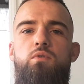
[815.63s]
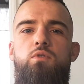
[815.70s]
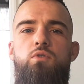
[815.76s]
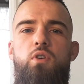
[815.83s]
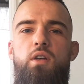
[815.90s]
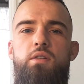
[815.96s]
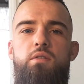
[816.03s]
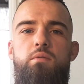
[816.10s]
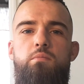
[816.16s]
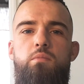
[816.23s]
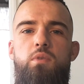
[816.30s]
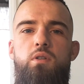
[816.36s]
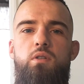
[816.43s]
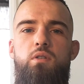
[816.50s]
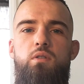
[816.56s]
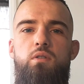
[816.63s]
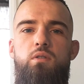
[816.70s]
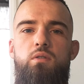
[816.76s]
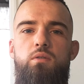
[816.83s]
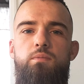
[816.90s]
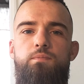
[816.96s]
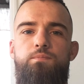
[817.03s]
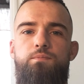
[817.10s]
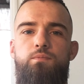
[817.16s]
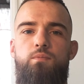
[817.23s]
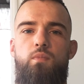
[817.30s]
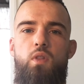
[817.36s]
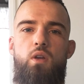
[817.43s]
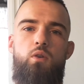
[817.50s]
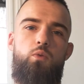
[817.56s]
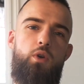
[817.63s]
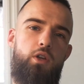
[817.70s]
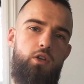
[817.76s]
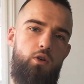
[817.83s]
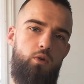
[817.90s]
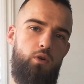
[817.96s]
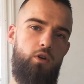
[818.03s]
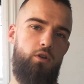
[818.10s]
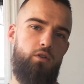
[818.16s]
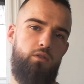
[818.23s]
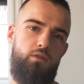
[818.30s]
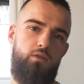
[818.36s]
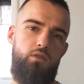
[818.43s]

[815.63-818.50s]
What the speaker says: Try some Greek yogurt,